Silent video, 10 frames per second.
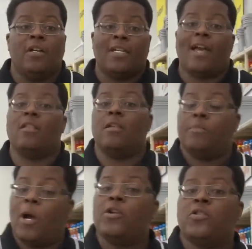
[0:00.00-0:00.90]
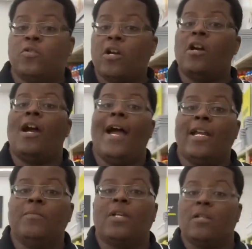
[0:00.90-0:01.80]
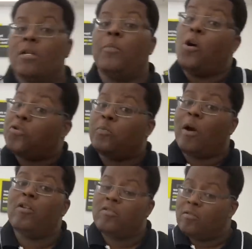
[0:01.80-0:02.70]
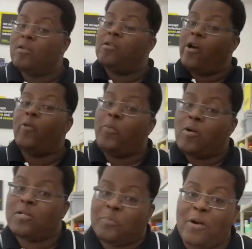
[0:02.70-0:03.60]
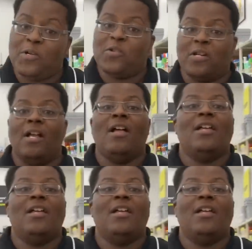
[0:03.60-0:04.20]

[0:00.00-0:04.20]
y'all little personal care items, y'all little personal, you know, personal.